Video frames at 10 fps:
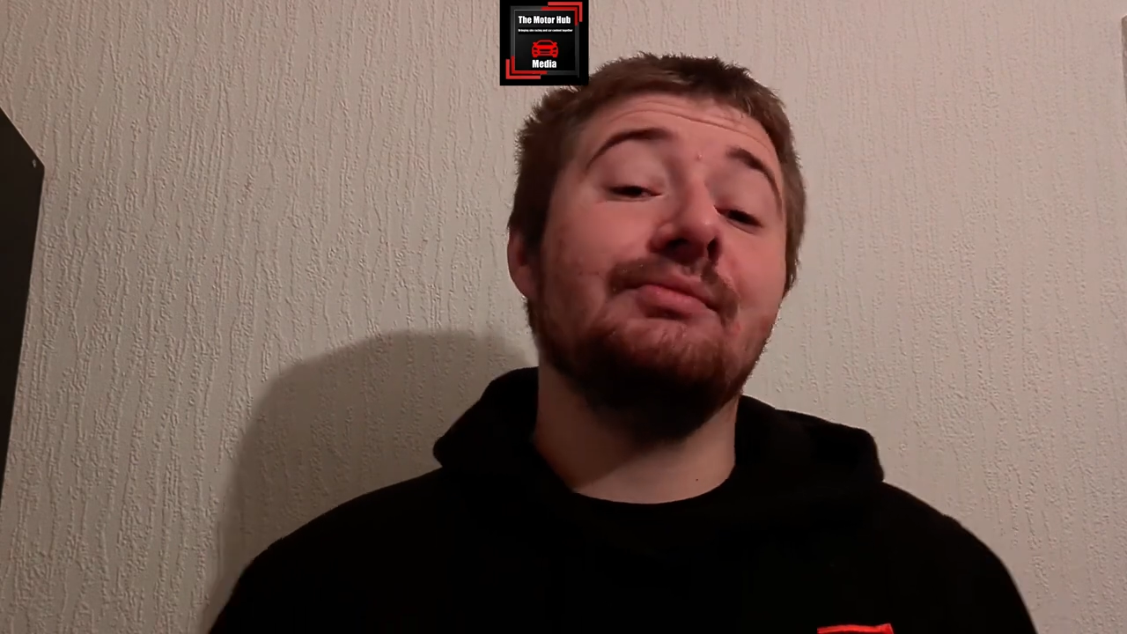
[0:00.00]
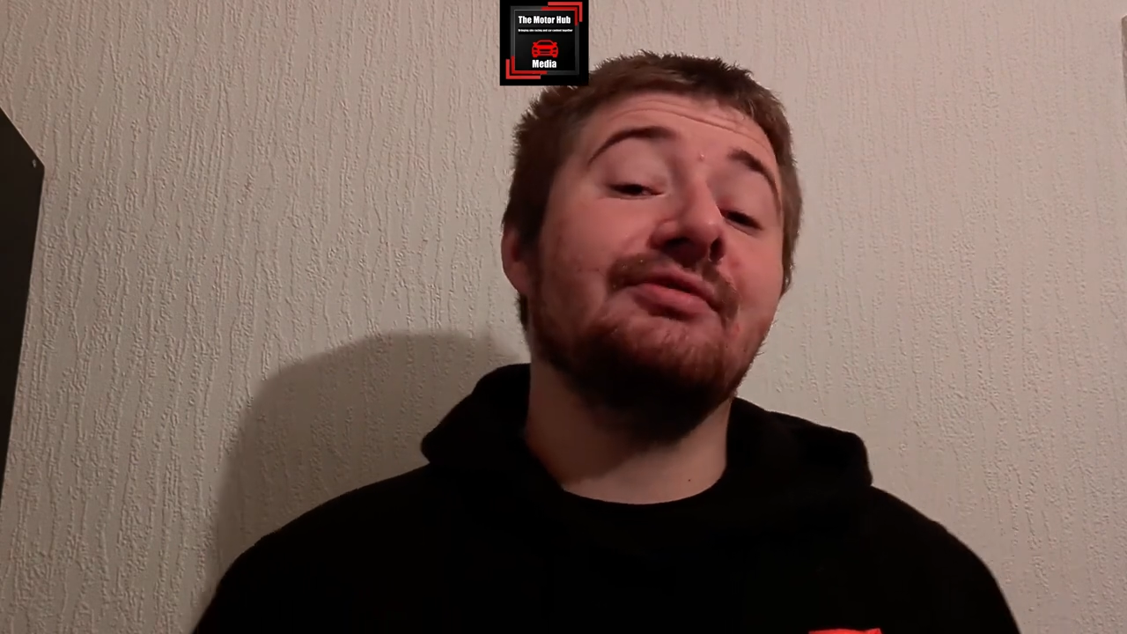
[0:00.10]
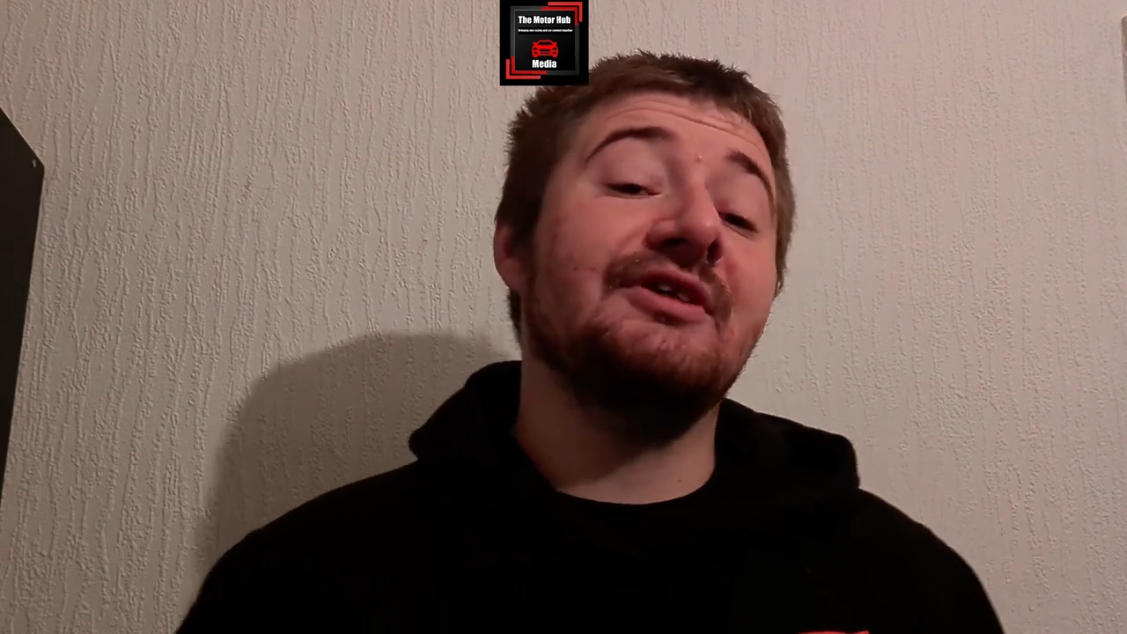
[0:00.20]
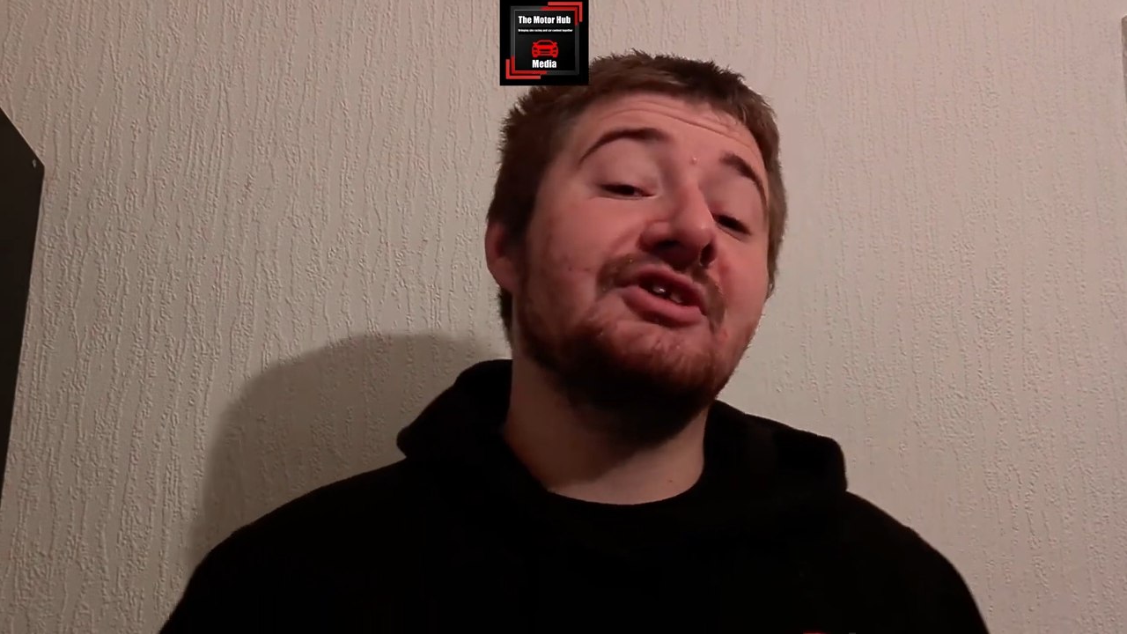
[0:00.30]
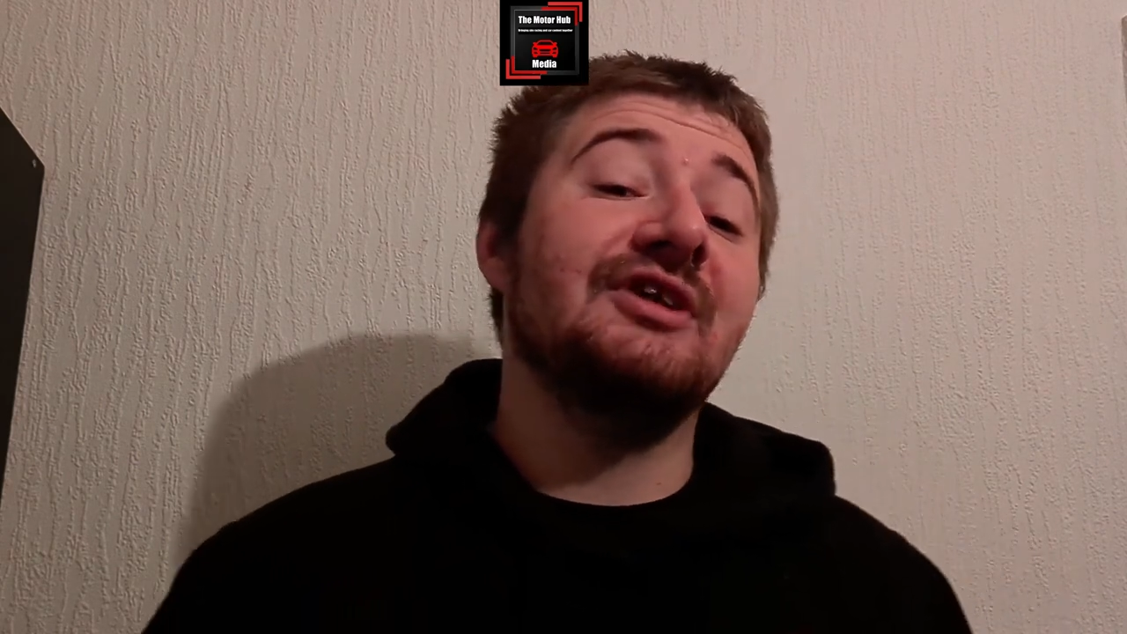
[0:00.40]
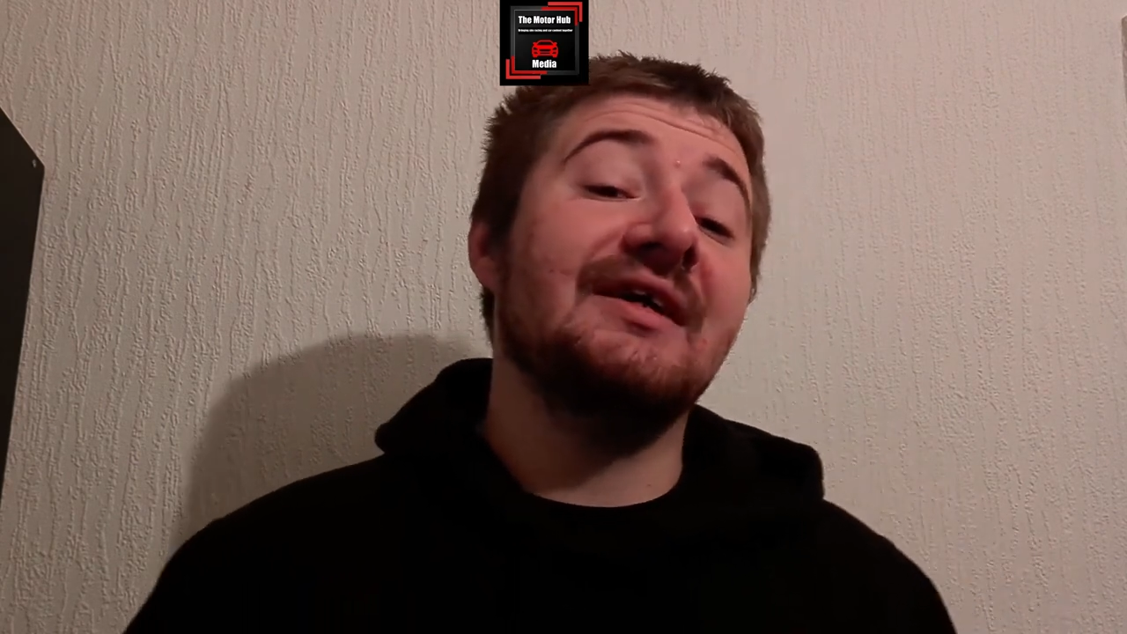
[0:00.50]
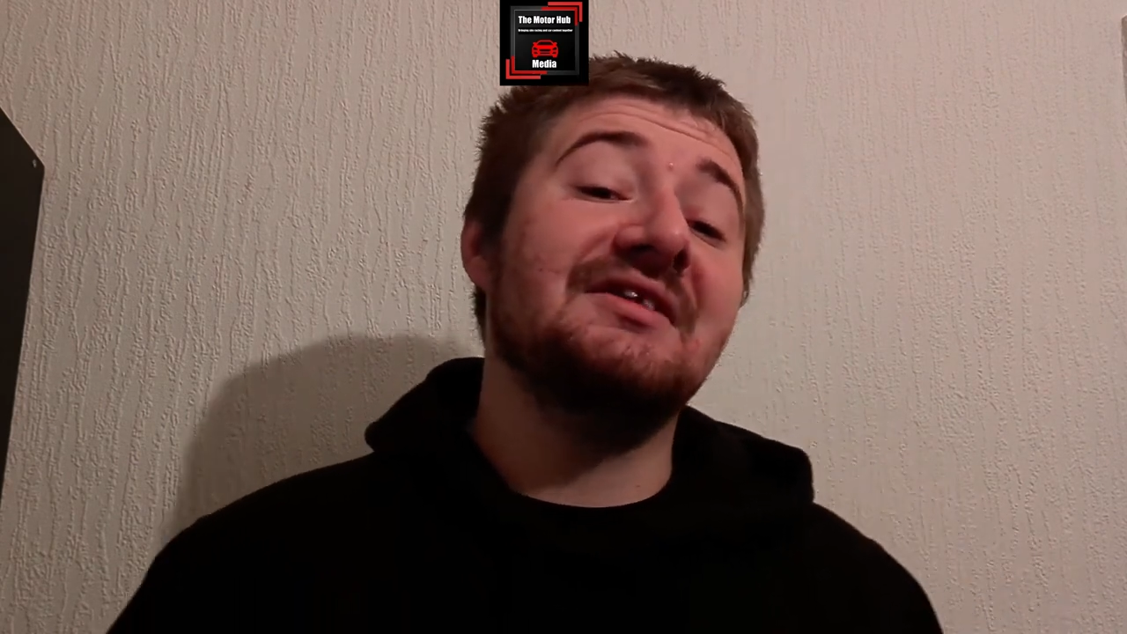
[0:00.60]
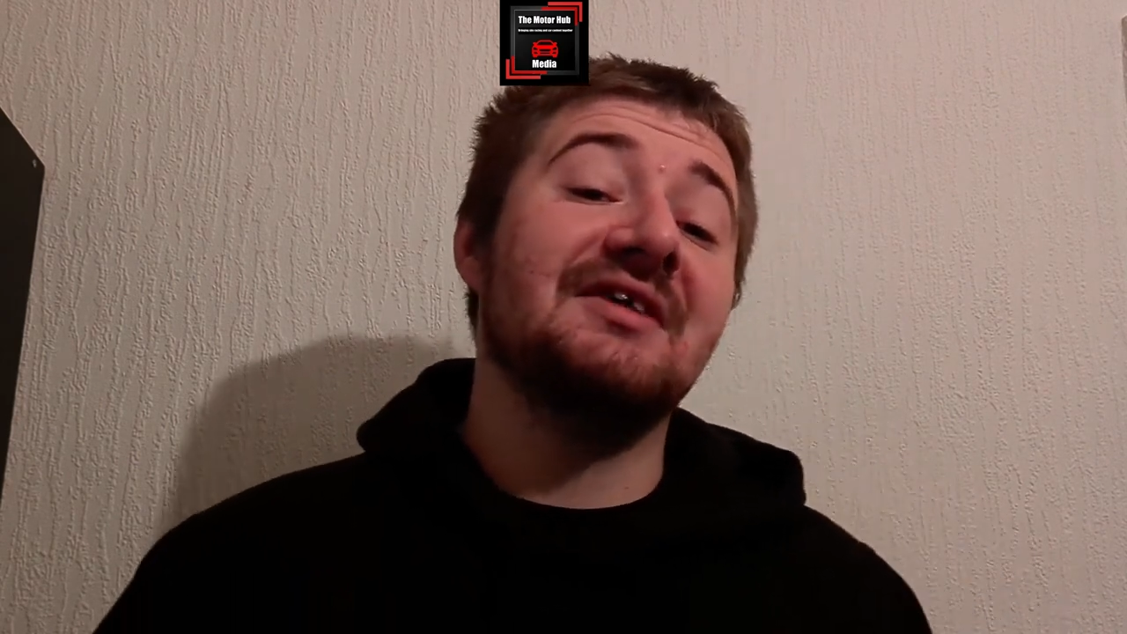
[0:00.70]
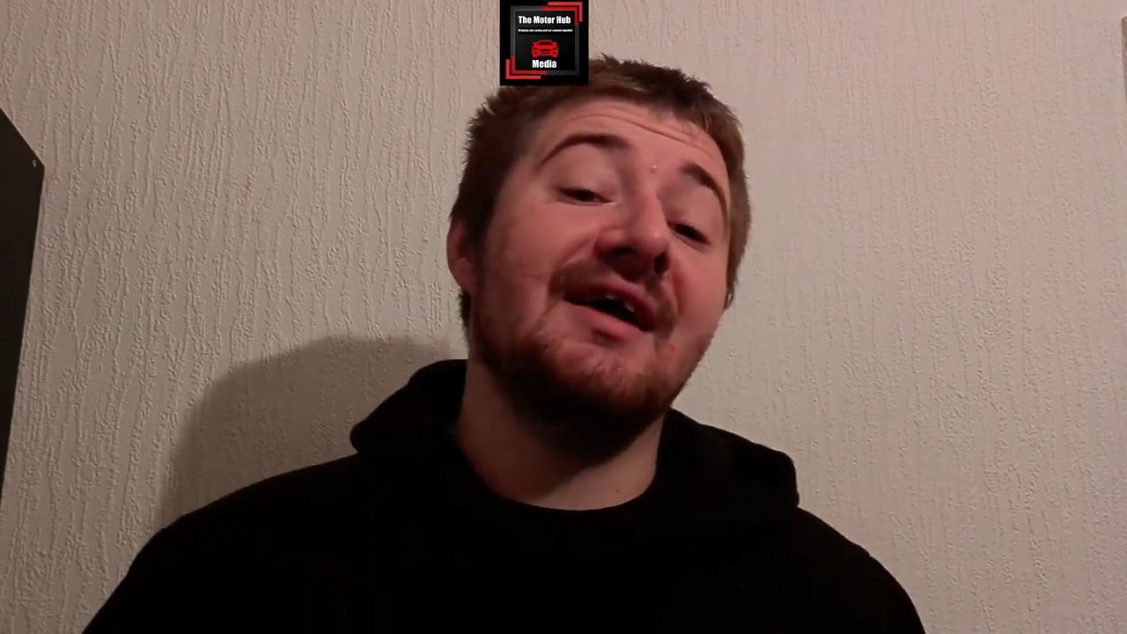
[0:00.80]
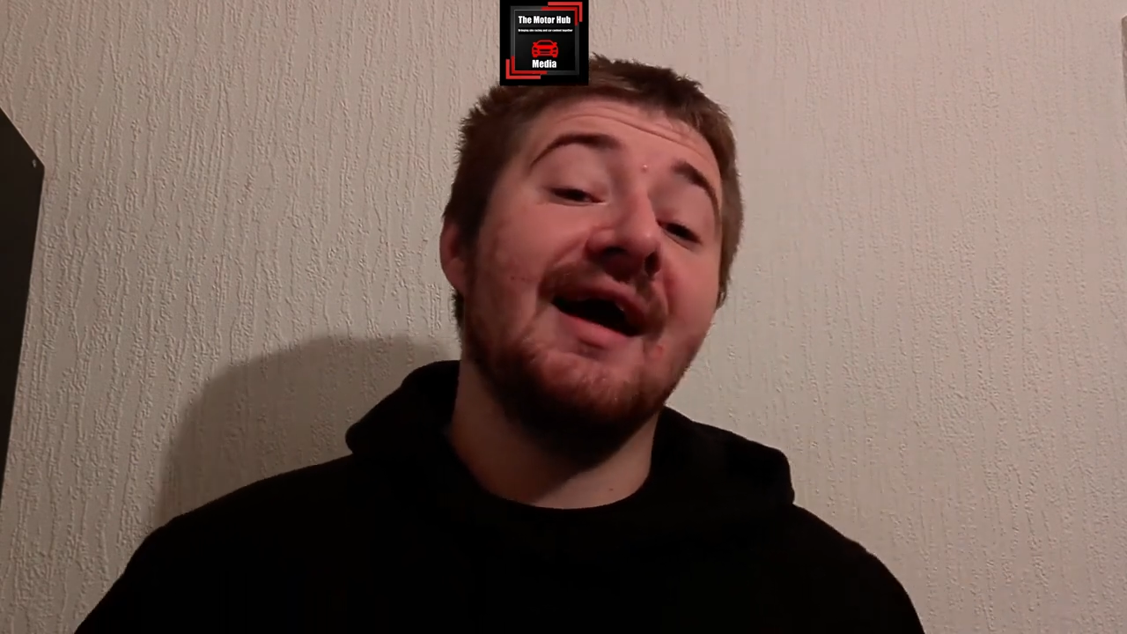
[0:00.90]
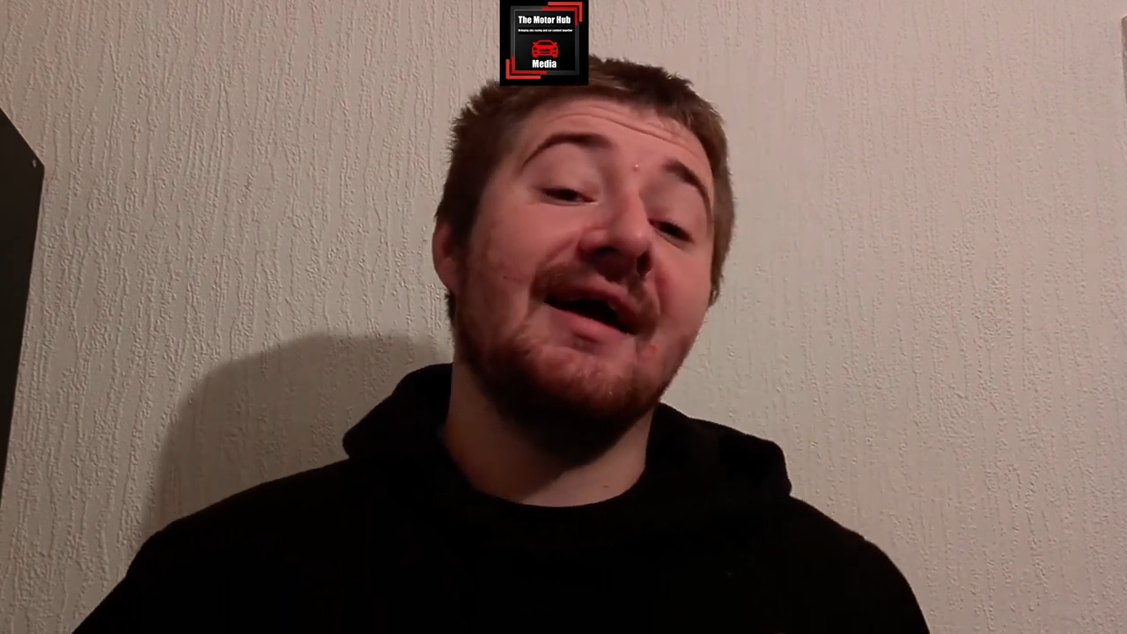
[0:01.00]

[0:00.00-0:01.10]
appreciate it,